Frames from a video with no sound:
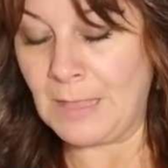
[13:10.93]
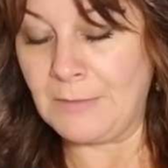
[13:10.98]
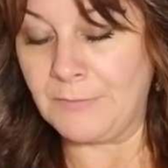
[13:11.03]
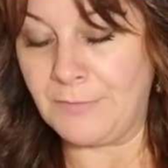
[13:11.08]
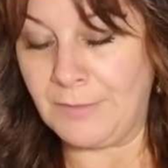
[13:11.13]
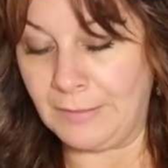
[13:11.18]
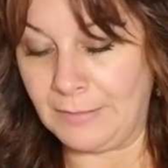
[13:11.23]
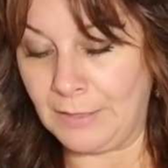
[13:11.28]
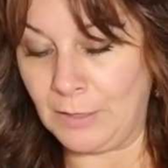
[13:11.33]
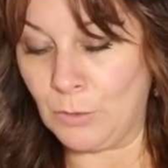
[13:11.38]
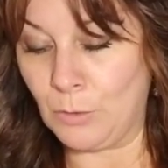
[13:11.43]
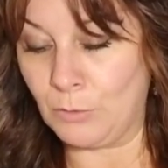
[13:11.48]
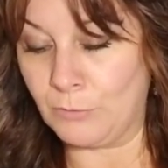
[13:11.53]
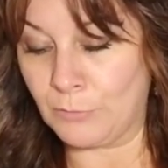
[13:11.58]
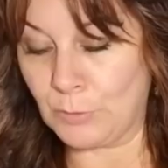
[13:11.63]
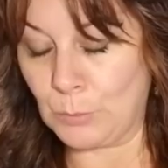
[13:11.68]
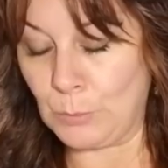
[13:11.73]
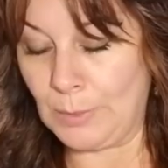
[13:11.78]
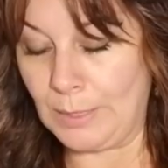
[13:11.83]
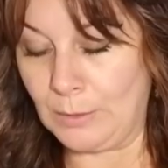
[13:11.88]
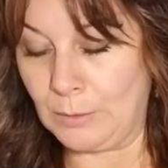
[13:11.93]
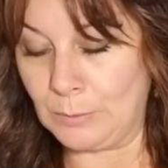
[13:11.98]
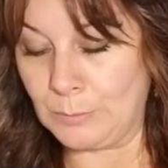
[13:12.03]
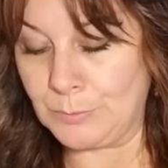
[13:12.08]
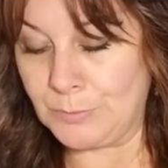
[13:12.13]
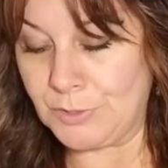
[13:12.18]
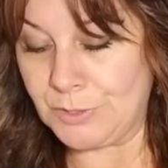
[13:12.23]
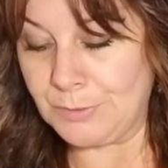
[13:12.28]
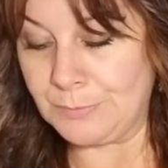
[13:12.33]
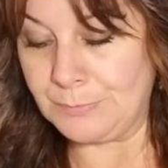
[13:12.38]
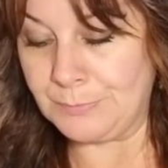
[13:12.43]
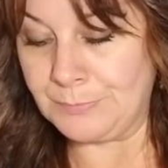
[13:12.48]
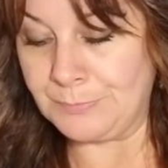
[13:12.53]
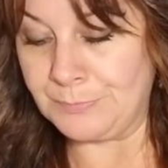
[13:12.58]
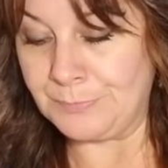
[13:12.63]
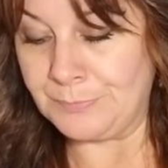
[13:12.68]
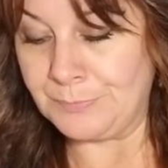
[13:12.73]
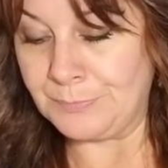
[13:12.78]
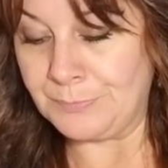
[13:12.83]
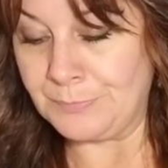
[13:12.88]
feeling overwhelmed
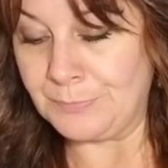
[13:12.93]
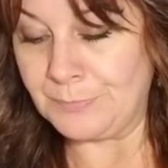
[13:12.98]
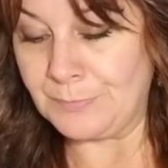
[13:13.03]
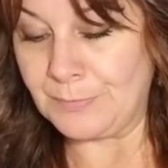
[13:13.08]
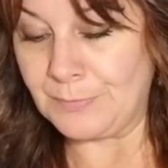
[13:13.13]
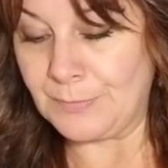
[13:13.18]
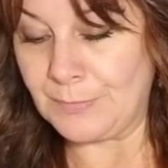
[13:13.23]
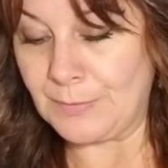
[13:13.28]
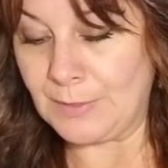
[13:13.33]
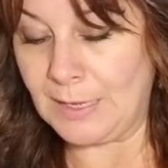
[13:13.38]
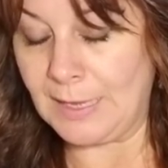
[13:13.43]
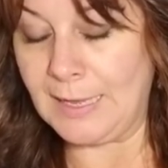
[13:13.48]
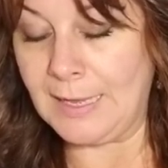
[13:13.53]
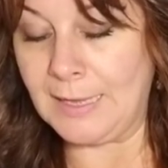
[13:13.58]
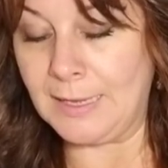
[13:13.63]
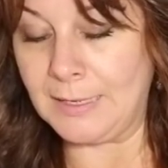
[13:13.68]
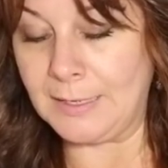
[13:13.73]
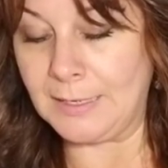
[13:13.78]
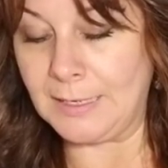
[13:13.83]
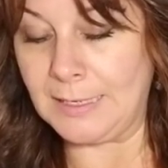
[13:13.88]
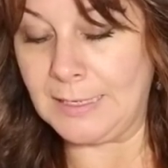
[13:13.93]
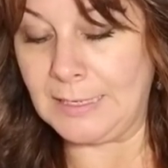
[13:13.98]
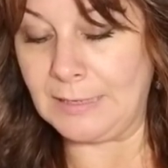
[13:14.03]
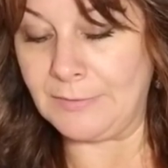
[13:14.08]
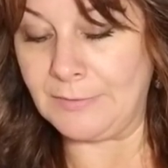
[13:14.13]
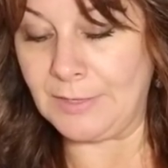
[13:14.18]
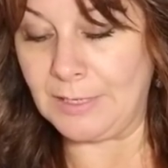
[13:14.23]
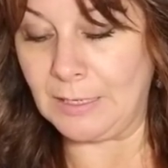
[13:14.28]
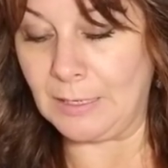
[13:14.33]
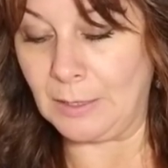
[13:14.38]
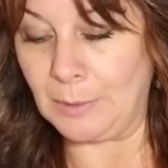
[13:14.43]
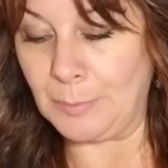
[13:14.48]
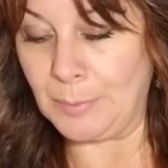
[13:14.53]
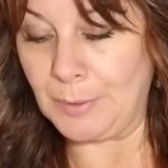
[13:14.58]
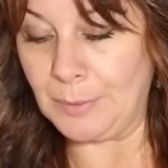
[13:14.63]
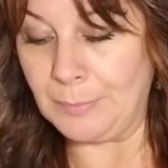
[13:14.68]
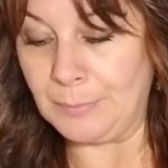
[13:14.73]
and giving up.